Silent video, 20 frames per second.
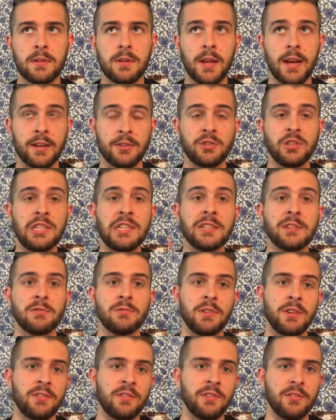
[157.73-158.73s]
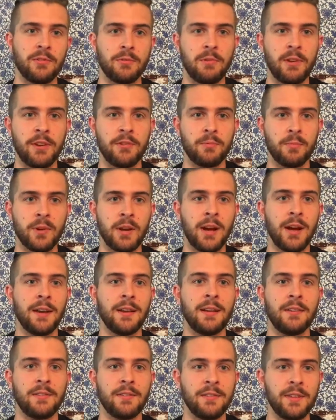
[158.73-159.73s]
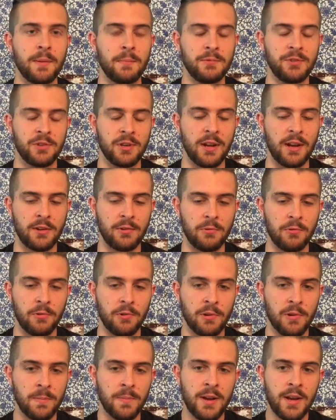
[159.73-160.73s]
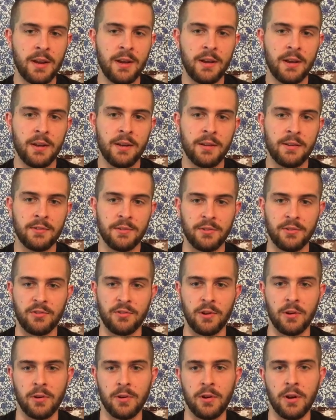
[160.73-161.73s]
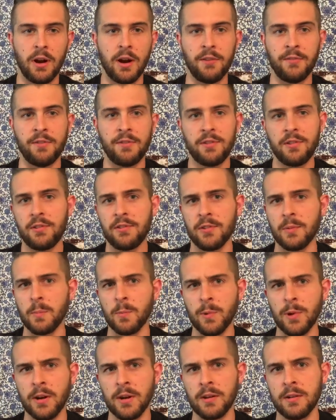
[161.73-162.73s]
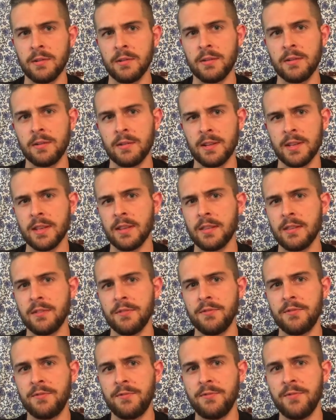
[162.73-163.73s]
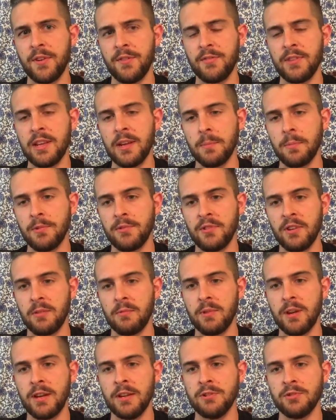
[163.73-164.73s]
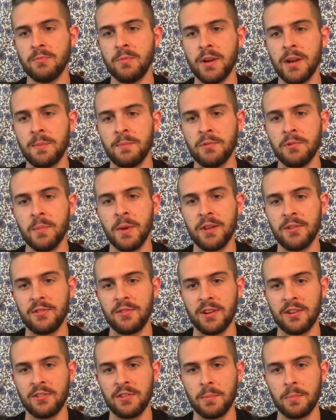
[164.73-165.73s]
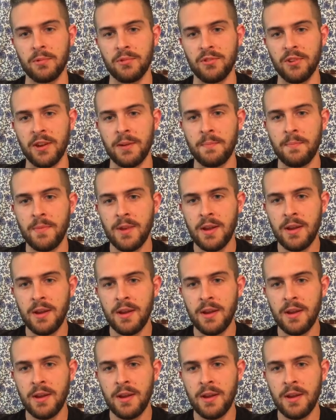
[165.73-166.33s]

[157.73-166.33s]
actually increased as the race went on, as the temperature got cooler. So it started off somewhere in like the 50% range and went up to about 60%.